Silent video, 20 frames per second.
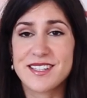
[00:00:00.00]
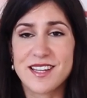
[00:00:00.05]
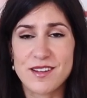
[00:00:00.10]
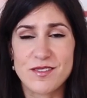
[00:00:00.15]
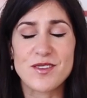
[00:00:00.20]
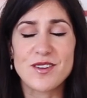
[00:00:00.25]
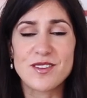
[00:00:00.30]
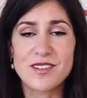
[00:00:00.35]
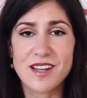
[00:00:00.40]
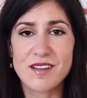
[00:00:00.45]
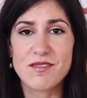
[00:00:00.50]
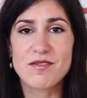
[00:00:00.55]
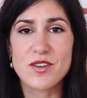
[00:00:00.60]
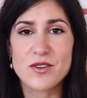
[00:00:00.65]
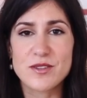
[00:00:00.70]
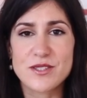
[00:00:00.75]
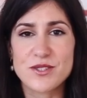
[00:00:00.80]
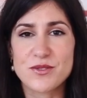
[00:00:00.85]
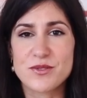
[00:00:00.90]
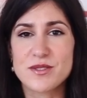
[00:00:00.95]
if you love
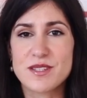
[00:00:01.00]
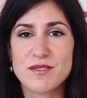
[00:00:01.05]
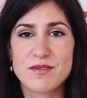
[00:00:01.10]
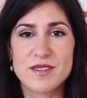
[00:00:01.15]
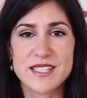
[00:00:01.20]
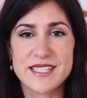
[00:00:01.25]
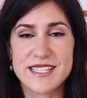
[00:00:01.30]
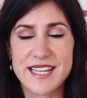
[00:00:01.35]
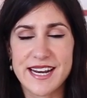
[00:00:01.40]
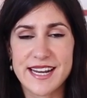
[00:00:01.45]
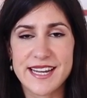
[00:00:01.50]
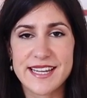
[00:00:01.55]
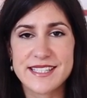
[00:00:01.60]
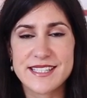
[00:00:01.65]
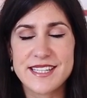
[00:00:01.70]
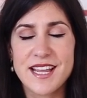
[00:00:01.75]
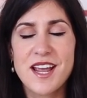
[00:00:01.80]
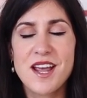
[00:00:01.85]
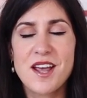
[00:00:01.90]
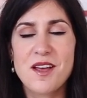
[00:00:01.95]
those sorts of
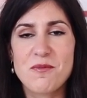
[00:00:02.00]
aesthetics